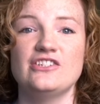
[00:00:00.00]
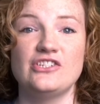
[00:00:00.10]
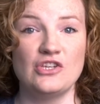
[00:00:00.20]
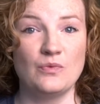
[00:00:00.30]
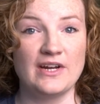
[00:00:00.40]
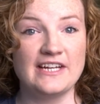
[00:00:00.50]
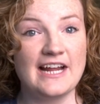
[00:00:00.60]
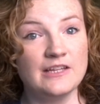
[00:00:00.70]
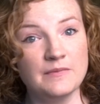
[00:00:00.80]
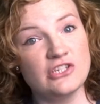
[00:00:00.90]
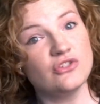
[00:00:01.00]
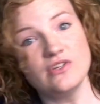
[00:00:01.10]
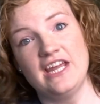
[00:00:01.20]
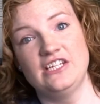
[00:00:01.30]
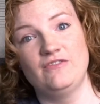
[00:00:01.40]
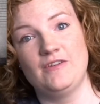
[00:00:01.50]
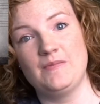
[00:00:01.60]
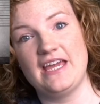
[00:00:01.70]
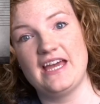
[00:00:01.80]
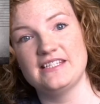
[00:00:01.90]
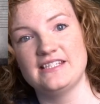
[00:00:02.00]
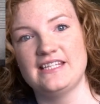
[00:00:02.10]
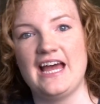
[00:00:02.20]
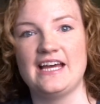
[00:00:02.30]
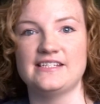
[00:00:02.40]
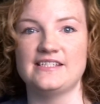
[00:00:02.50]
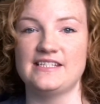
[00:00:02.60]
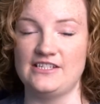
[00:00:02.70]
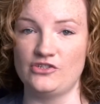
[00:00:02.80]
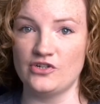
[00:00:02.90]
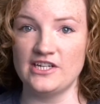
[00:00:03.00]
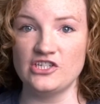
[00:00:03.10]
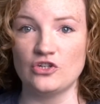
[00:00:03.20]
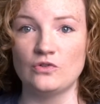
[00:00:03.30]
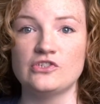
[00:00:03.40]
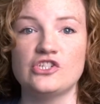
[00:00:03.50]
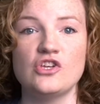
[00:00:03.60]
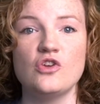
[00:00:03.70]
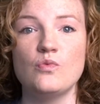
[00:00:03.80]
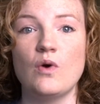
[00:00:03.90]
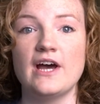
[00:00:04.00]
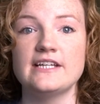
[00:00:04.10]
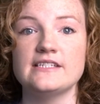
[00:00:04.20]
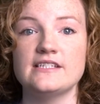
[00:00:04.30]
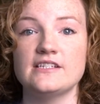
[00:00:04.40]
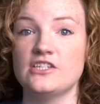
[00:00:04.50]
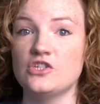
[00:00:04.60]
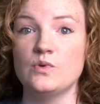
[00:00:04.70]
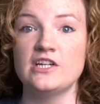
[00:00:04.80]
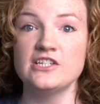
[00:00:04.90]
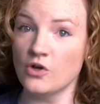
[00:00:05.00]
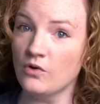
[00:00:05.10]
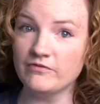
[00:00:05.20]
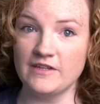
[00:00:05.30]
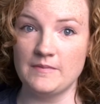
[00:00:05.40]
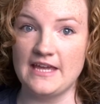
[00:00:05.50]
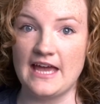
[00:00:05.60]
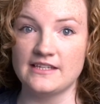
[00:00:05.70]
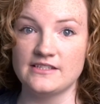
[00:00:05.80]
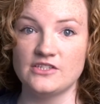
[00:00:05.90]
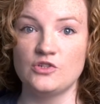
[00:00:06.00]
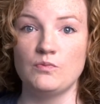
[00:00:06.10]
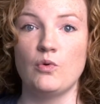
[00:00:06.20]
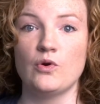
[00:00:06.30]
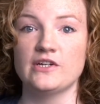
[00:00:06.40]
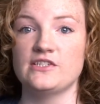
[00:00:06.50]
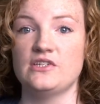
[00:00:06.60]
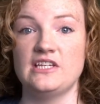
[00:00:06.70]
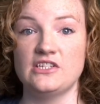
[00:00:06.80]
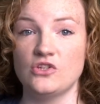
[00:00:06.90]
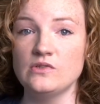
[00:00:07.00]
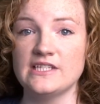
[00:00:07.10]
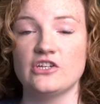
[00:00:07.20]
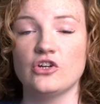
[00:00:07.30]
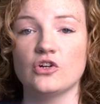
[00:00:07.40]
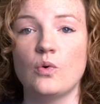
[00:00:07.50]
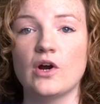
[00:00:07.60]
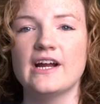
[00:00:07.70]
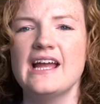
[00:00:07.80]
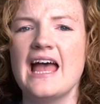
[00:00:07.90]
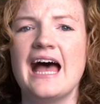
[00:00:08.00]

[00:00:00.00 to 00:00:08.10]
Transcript: Do you want an elementary age VBS, as is traditional? Do you want to do an adult VBS to pour into the adults at your core?